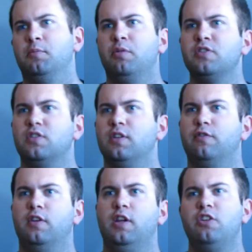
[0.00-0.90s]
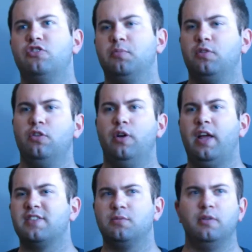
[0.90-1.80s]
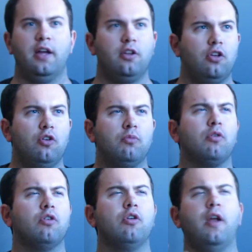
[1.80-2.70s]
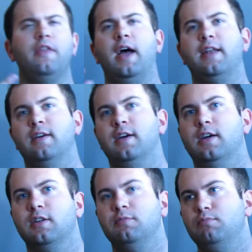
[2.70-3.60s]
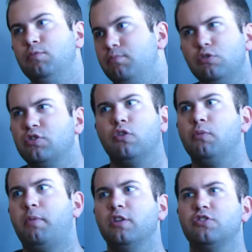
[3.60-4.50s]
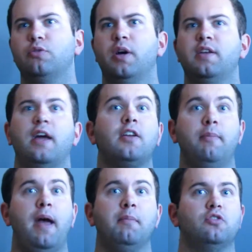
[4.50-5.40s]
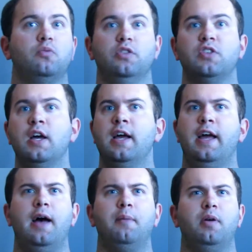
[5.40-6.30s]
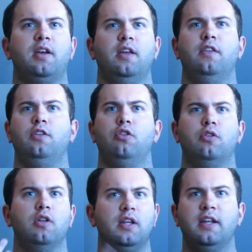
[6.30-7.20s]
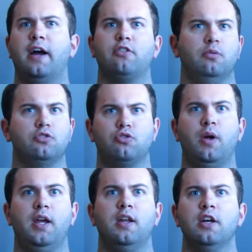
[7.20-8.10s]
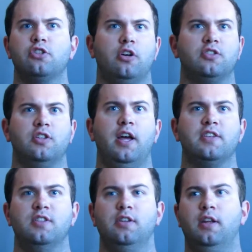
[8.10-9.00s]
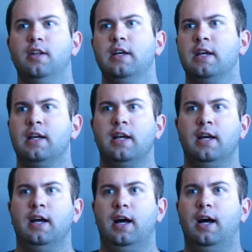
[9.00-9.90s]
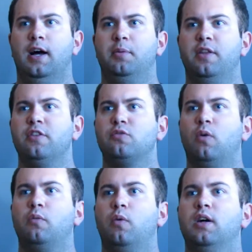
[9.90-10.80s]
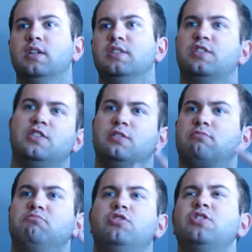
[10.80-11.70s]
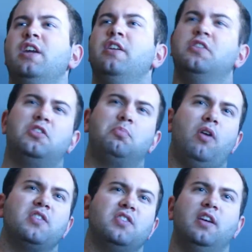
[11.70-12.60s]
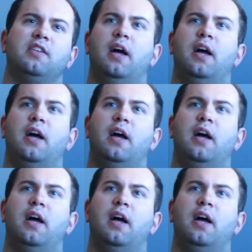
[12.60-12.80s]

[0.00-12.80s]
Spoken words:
Prince of Egypt, it had some of that humor and that musical parts to it. Ten Commandments was epic, and the lead actor was great, Charleston Heston, and but this one was just kind of depressing at